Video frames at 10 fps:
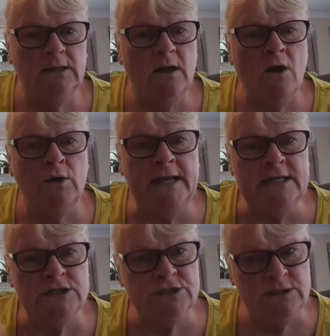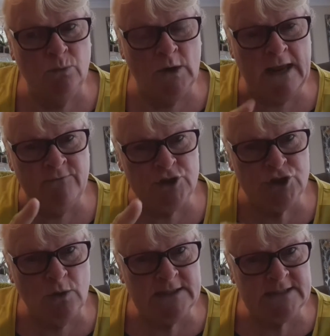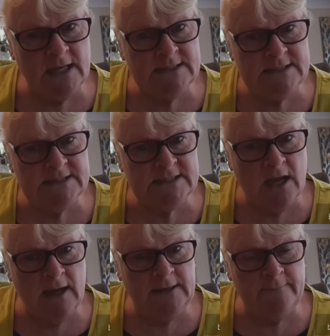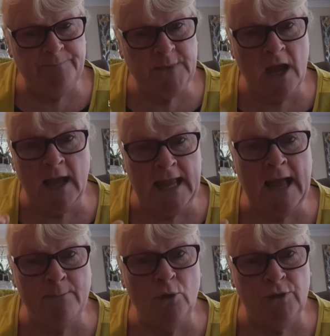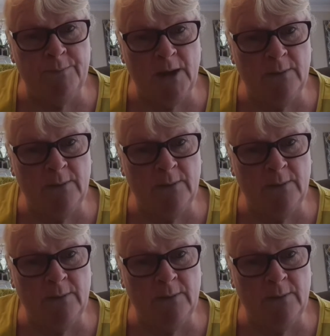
but on each, whatever choice I decide, I am on the